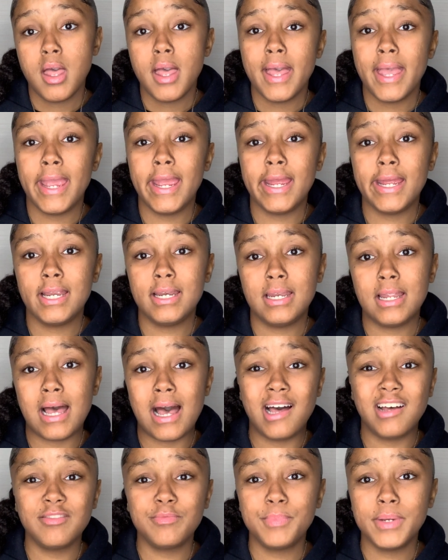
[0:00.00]
and
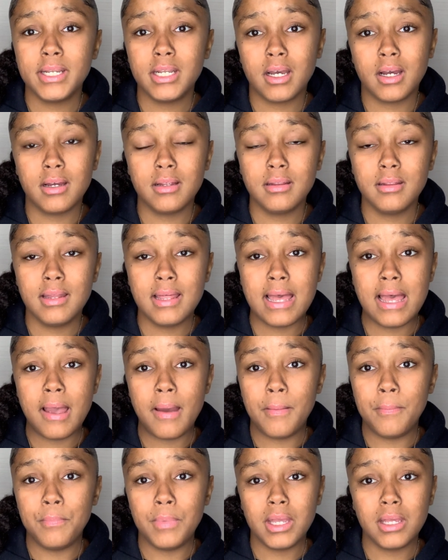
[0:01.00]
I've been on that
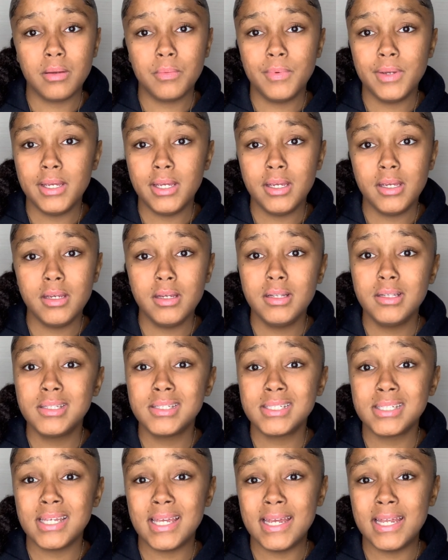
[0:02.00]
maybe
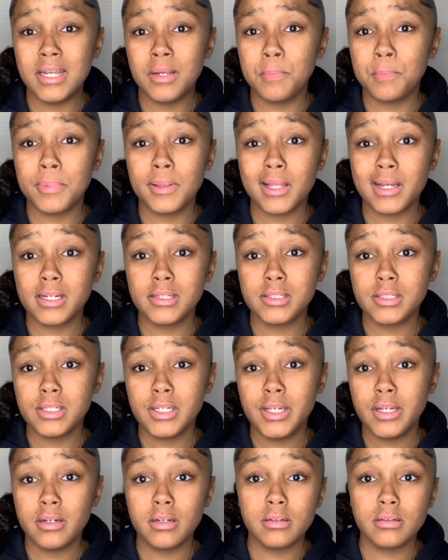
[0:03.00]
10 plus
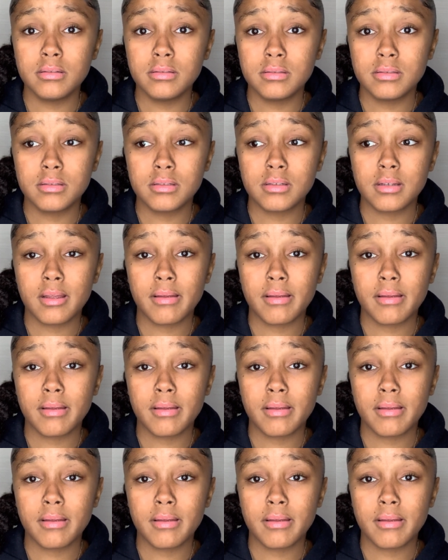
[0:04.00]
years.